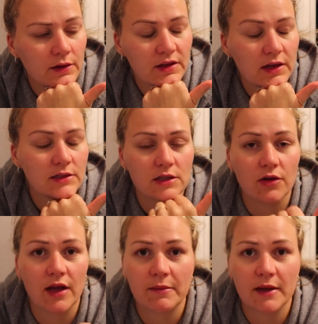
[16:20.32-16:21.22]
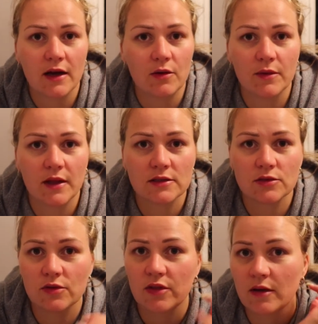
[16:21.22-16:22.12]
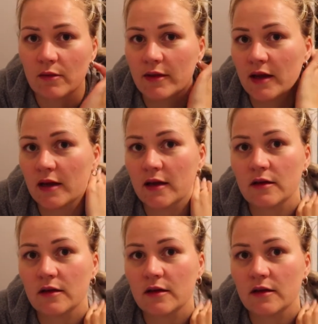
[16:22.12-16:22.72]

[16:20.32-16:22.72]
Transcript: And the kids don't let me get on with that sort of thing when they're